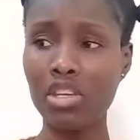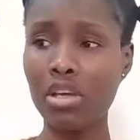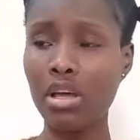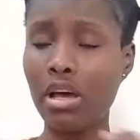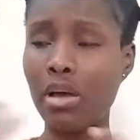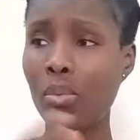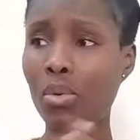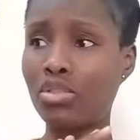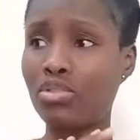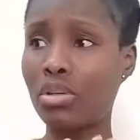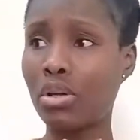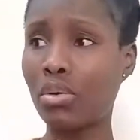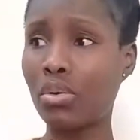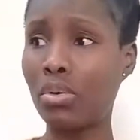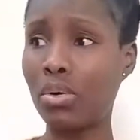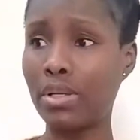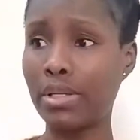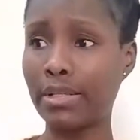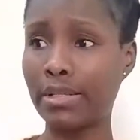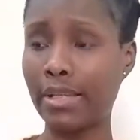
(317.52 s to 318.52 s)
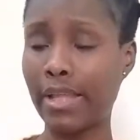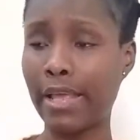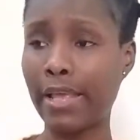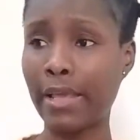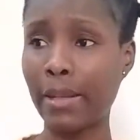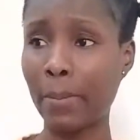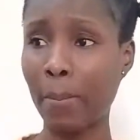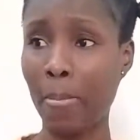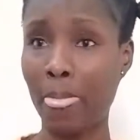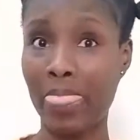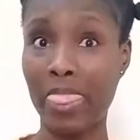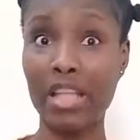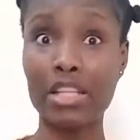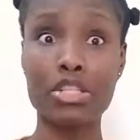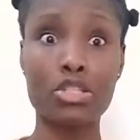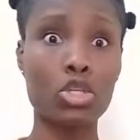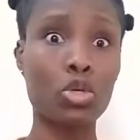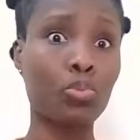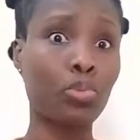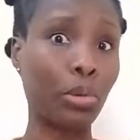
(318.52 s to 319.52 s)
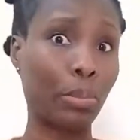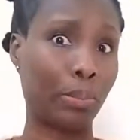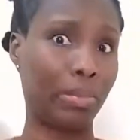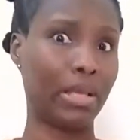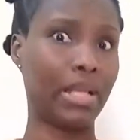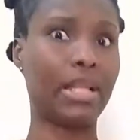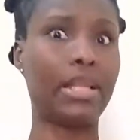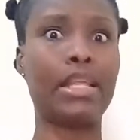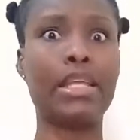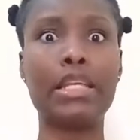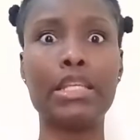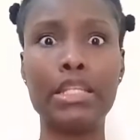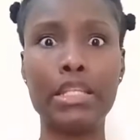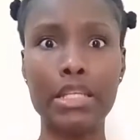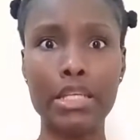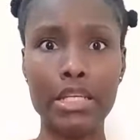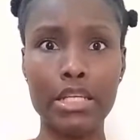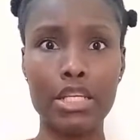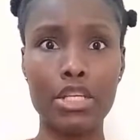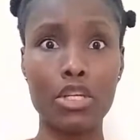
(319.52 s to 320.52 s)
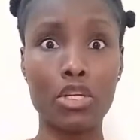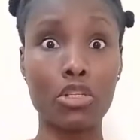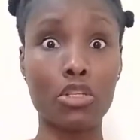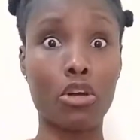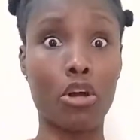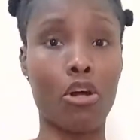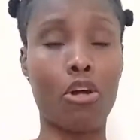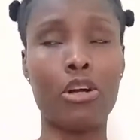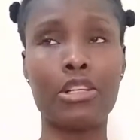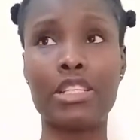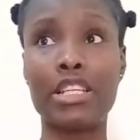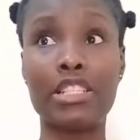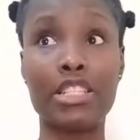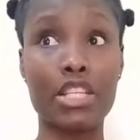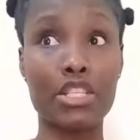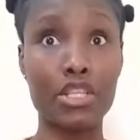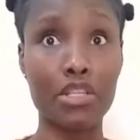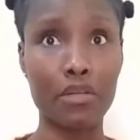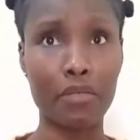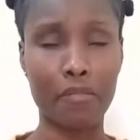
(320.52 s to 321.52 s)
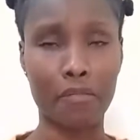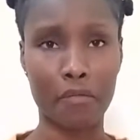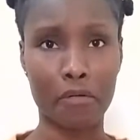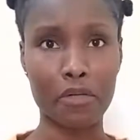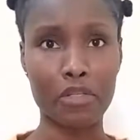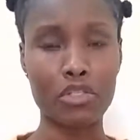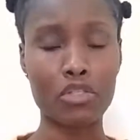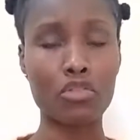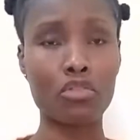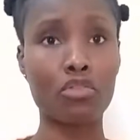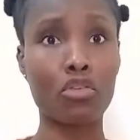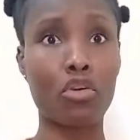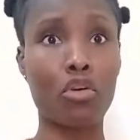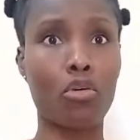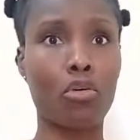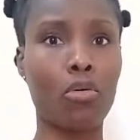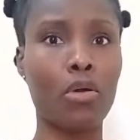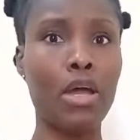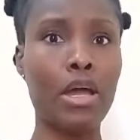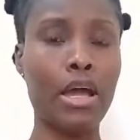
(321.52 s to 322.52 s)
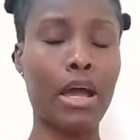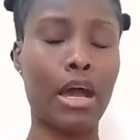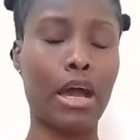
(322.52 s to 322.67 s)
what do I call it, like that's you propelling God and the universe to know